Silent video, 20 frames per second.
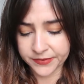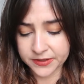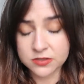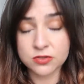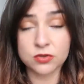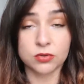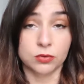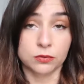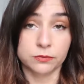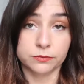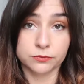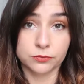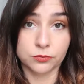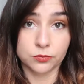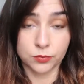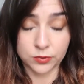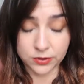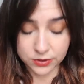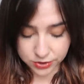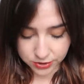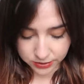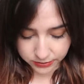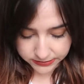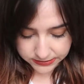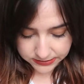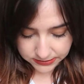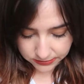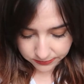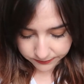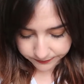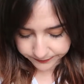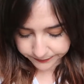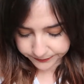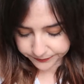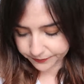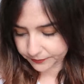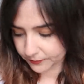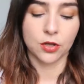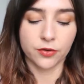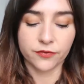So we shall see.
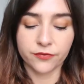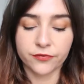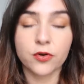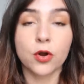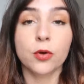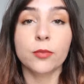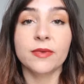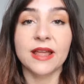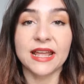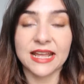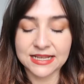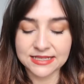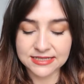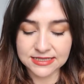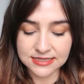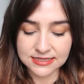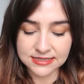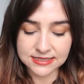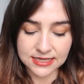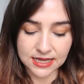From Essence,